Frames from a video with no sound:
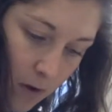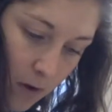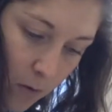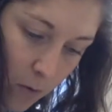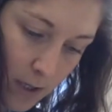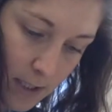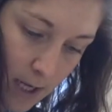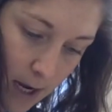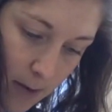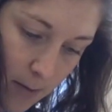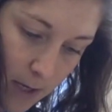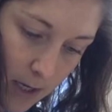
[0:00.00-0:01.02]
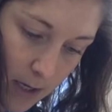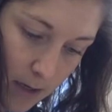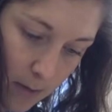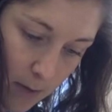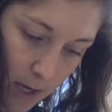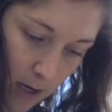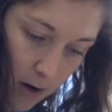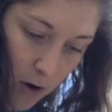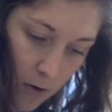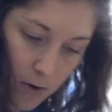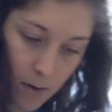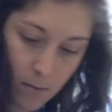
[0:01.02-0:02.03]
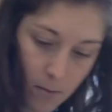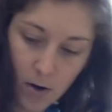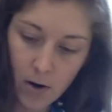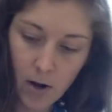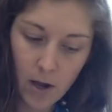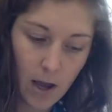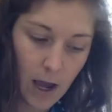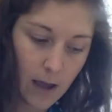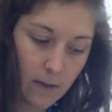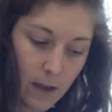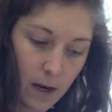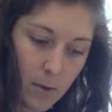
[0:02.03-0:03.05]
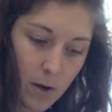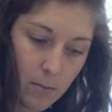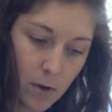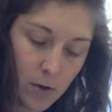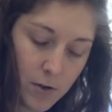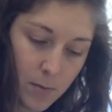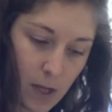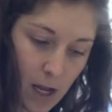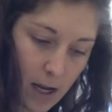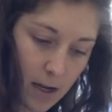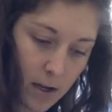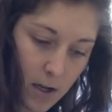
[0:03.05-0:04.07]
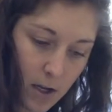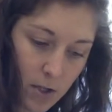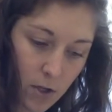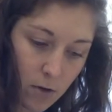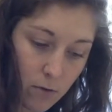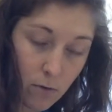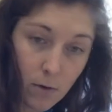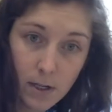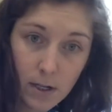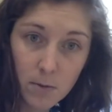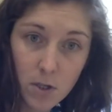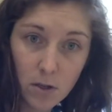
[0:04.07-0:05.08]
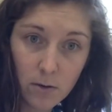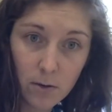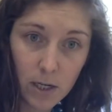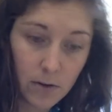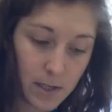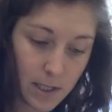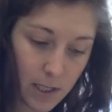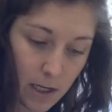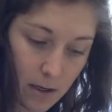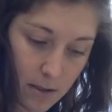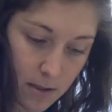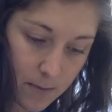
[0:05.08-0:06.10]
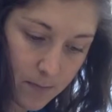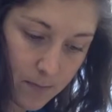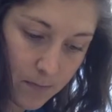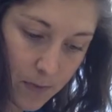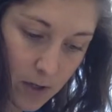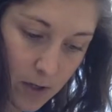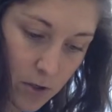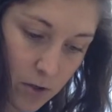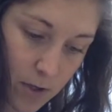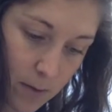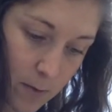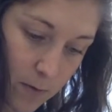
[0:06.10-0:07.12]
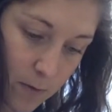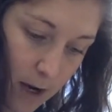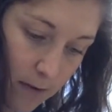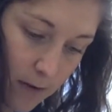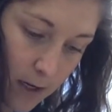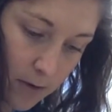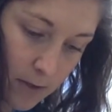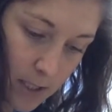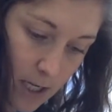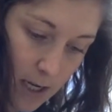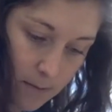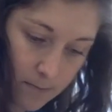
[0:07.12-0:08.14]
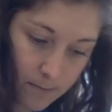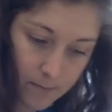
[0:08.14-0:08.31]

one time again to make it a whole number. And then I'm going to multiply. So 3 times 2 I know is 6. 2 times 5 I know is 10.